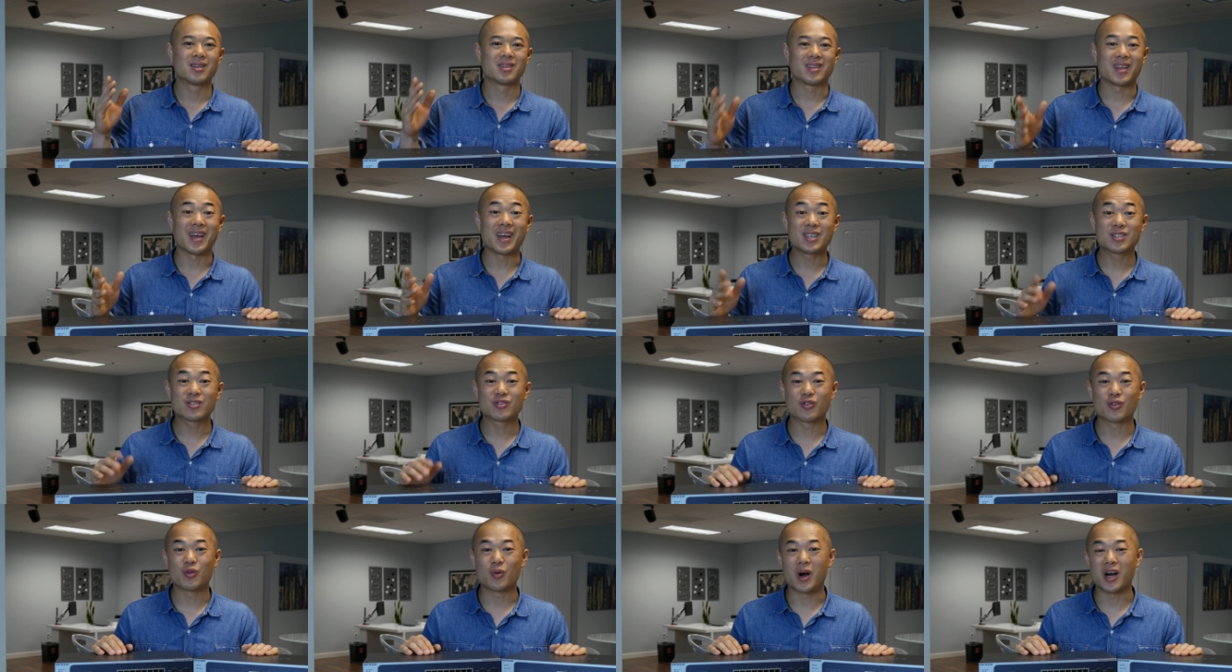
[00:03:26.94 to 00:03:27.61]
Thanks
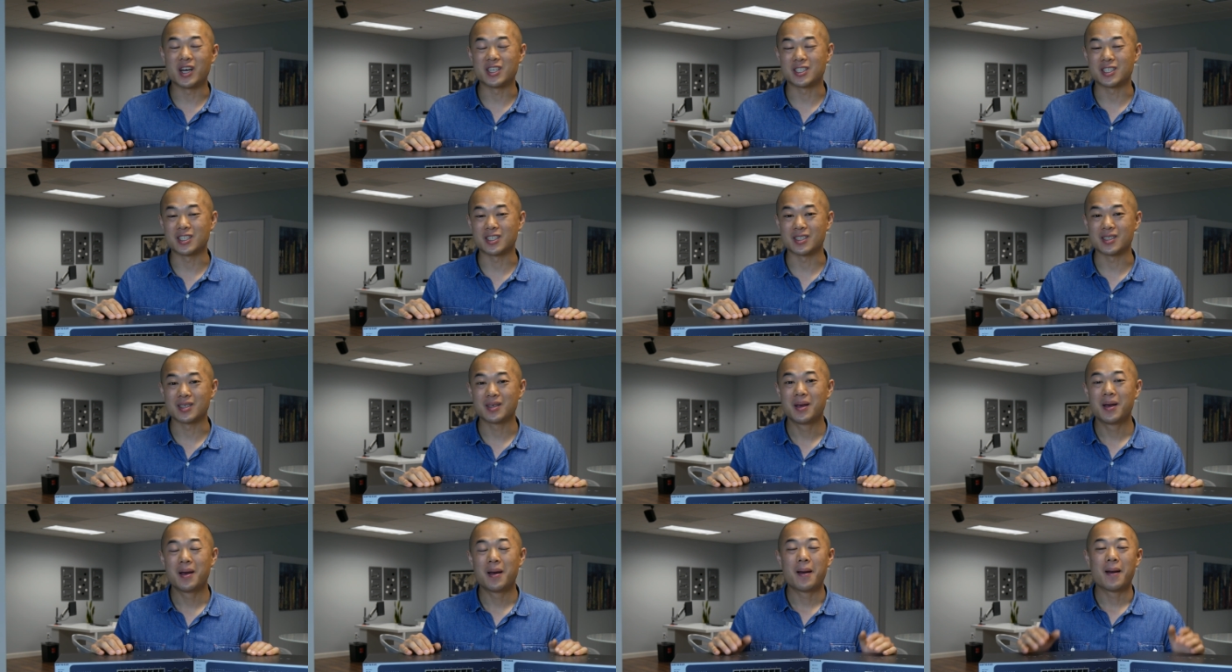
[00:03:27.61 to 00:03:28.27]
for
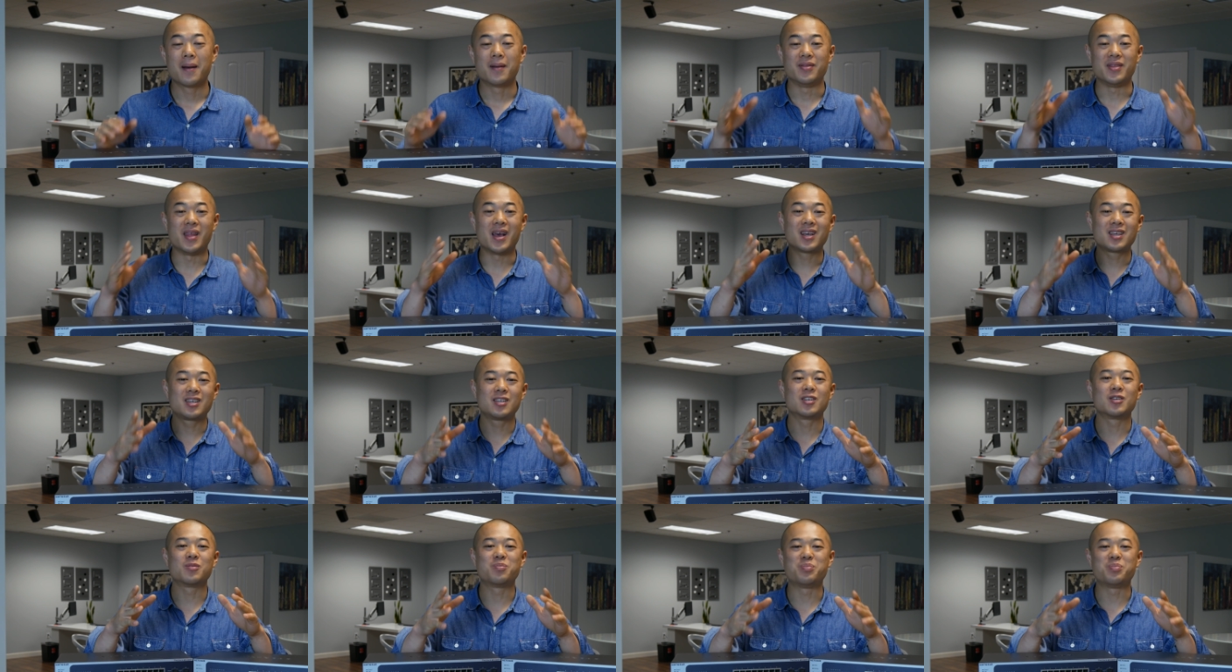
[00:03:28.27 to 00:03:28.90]
watching. Next year,